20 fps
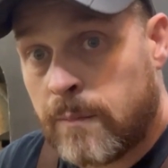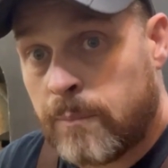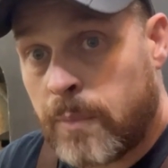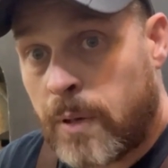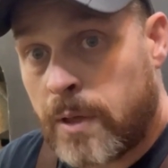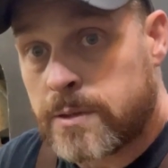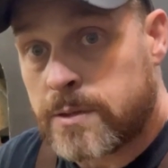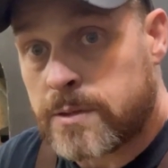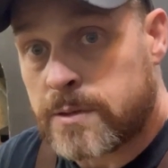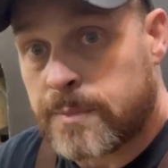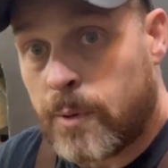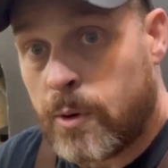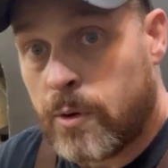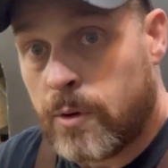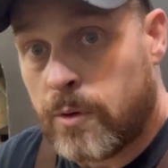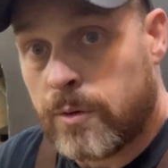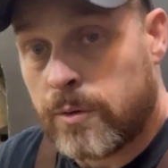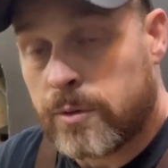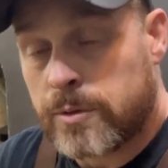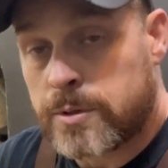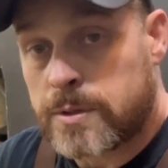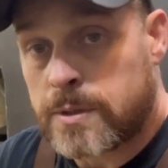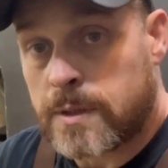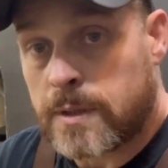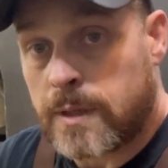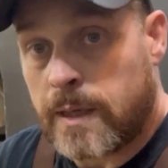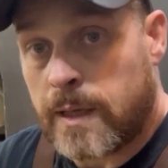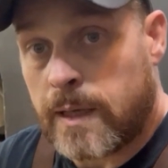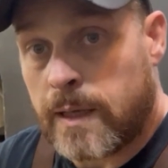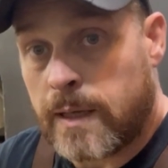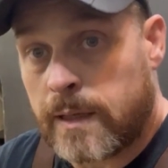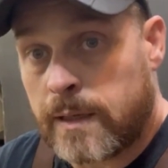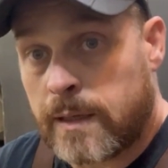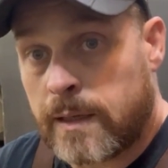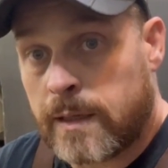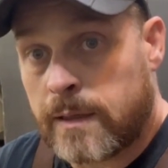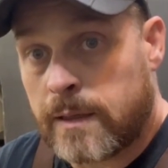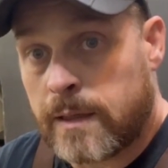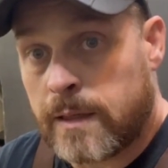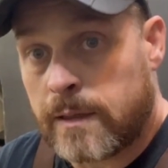punching some holes and
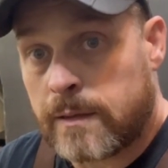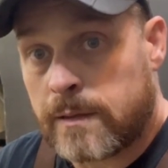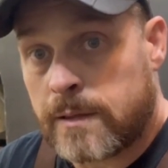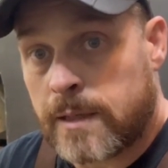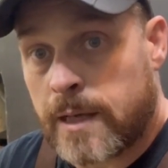getting it